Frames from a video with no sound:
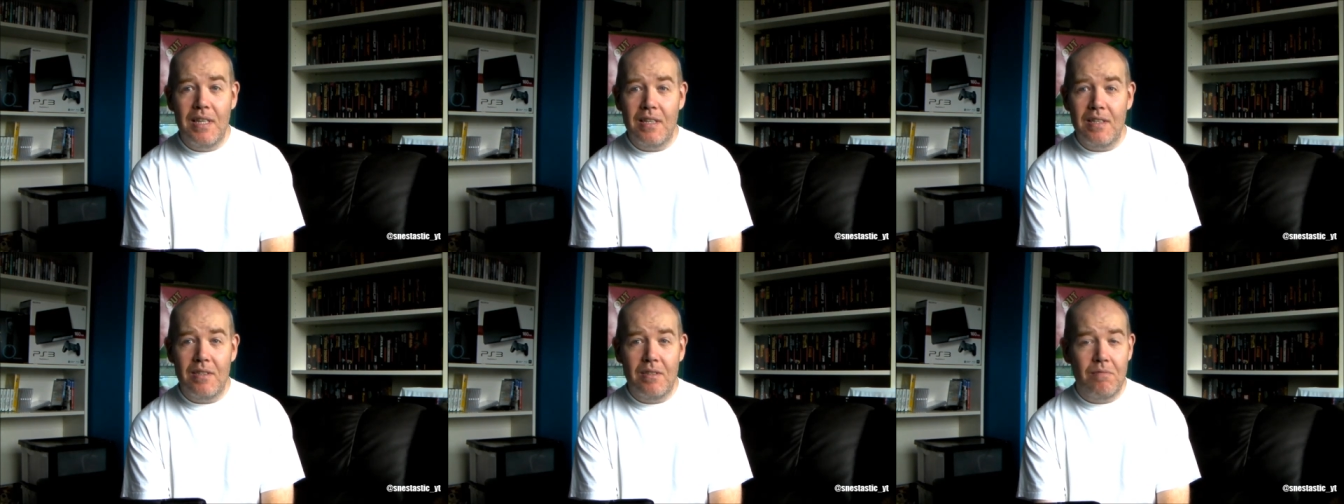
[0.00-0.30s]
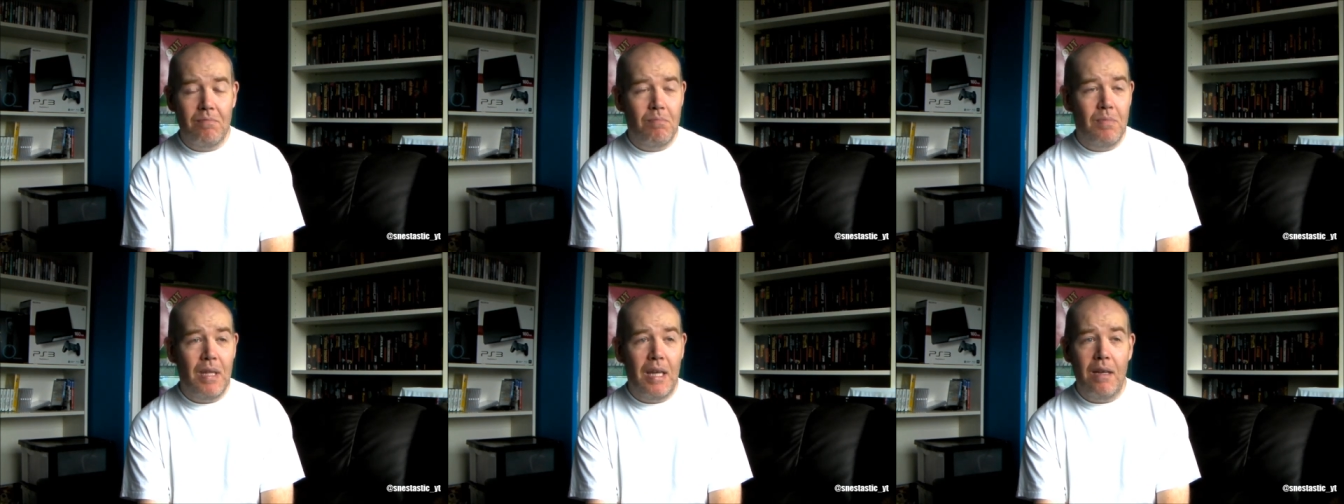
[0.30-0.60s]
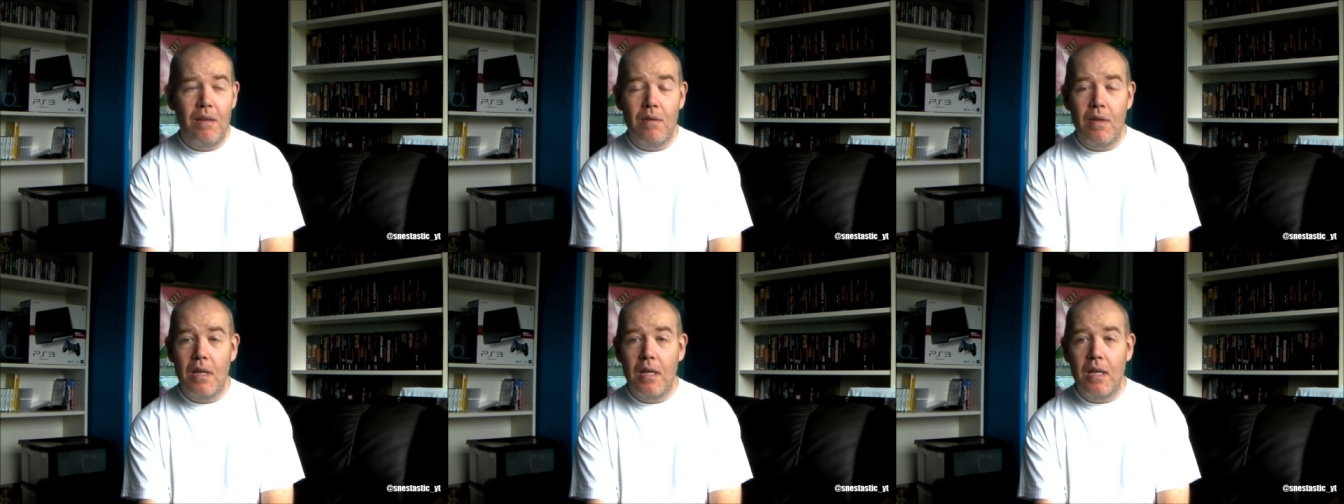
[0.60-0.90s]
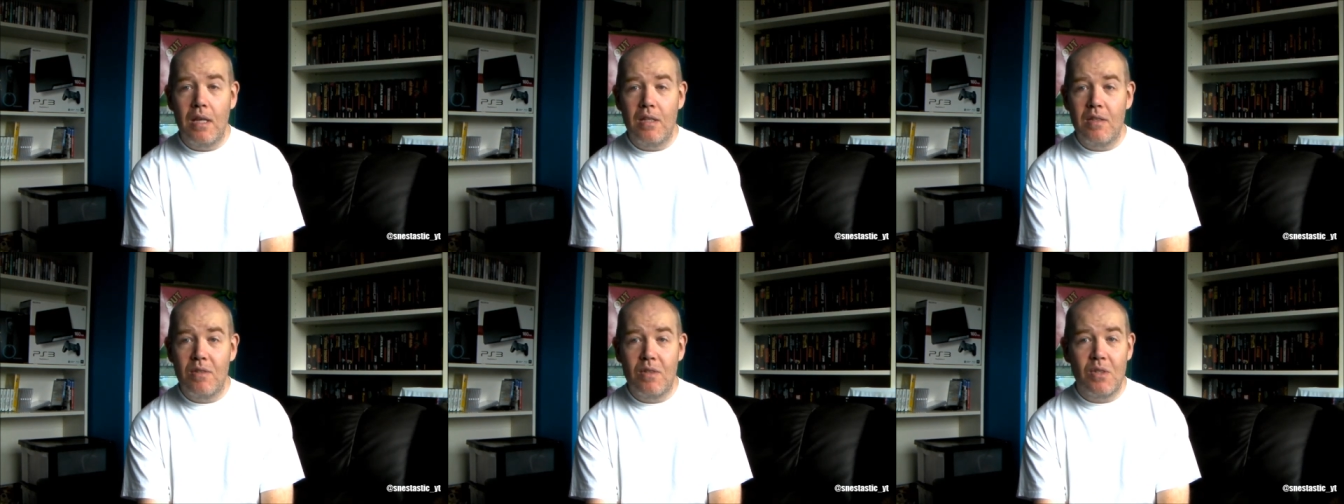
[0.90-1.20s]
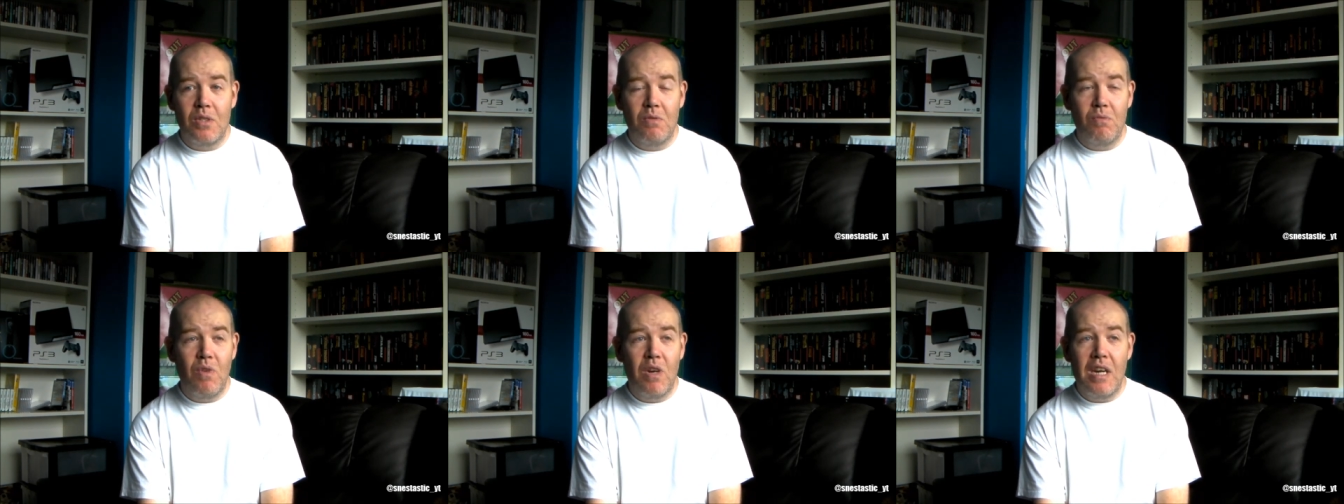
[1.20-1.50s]
It's, you know, it
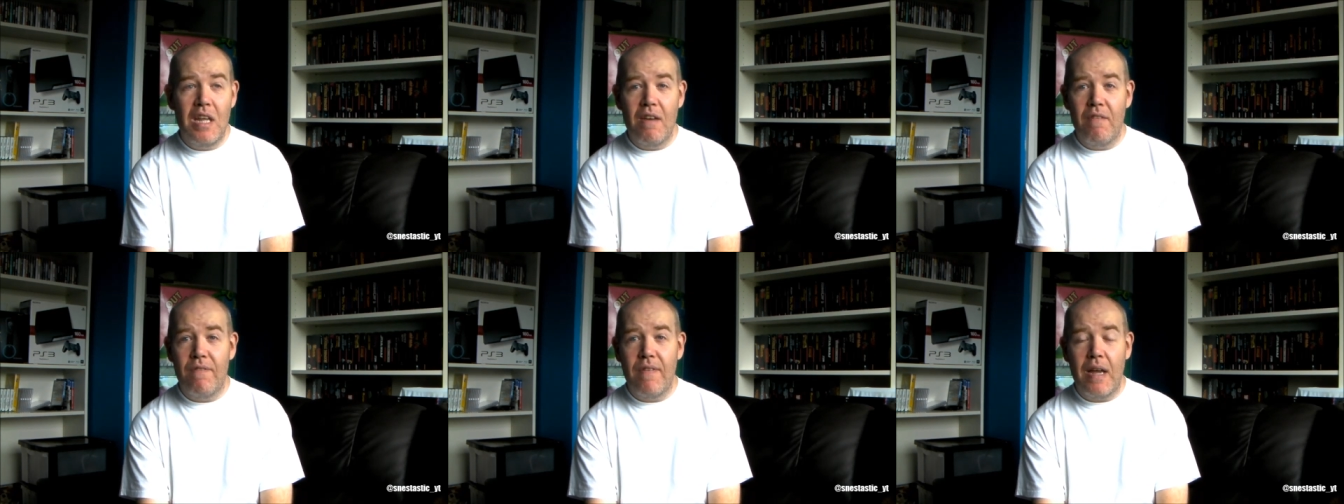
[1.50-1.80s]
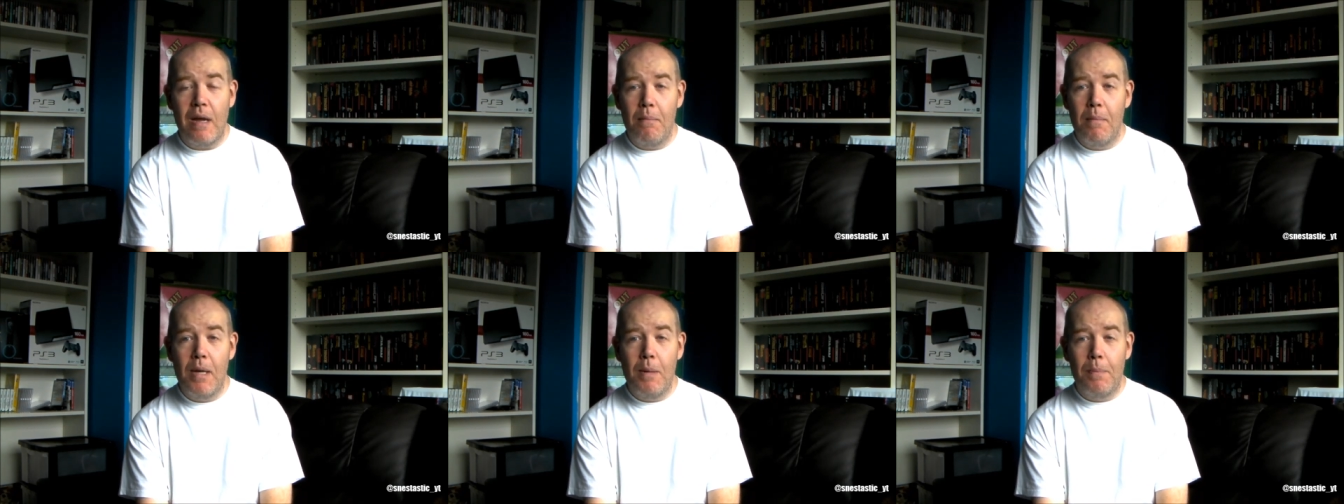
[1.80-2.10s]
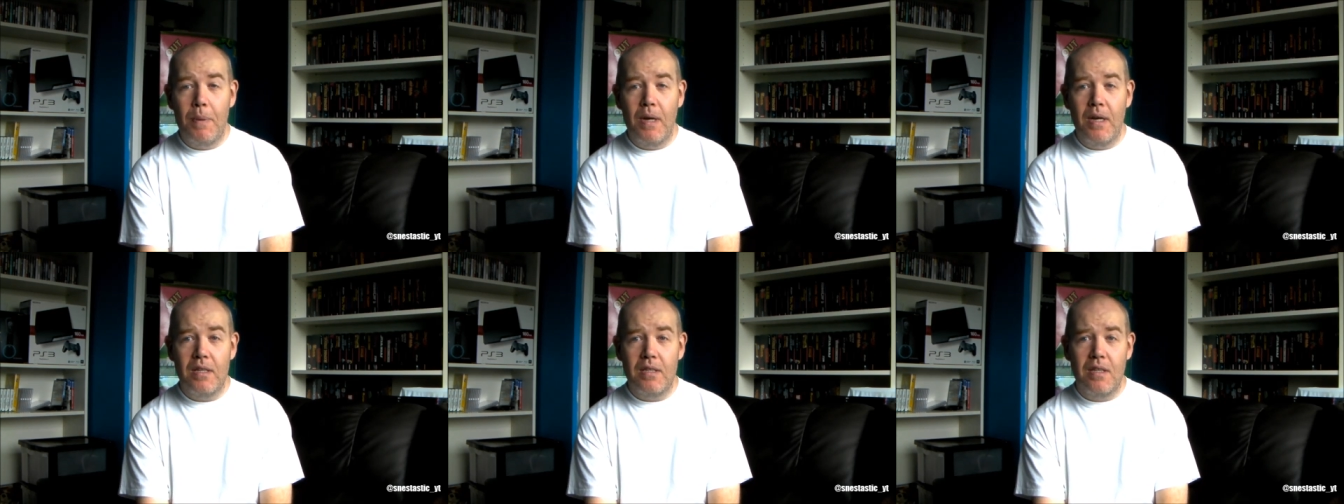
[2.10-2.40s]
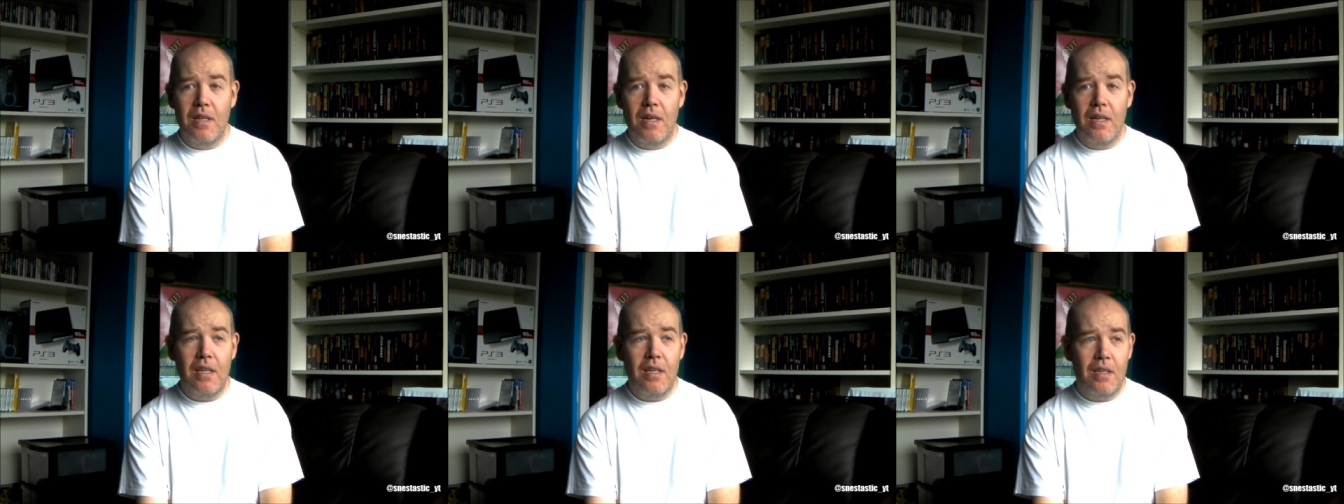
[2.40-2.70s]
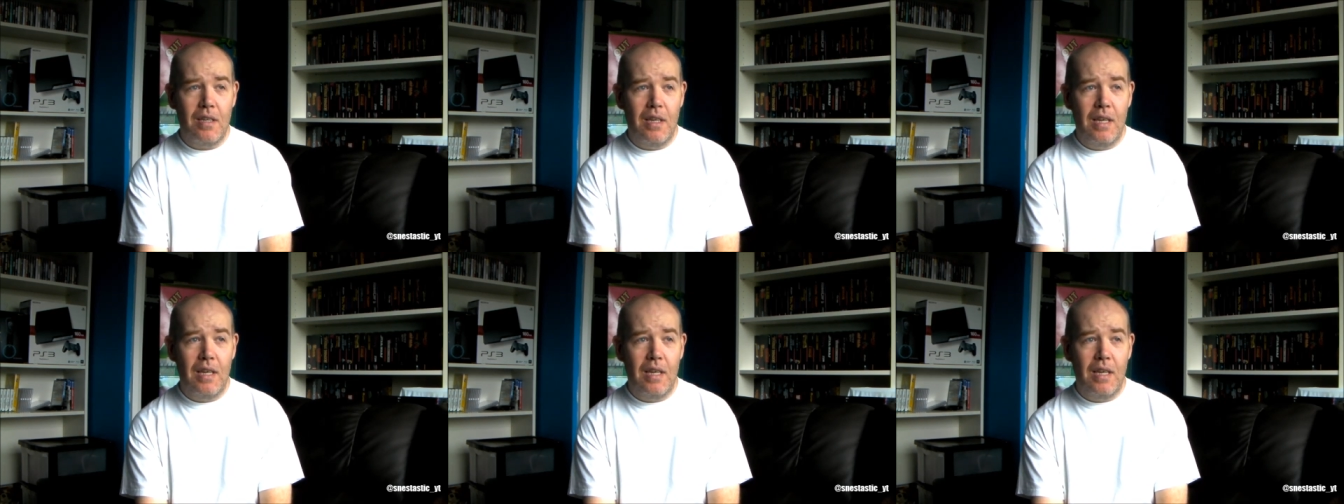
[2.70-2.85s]
doesn't really affect me personally.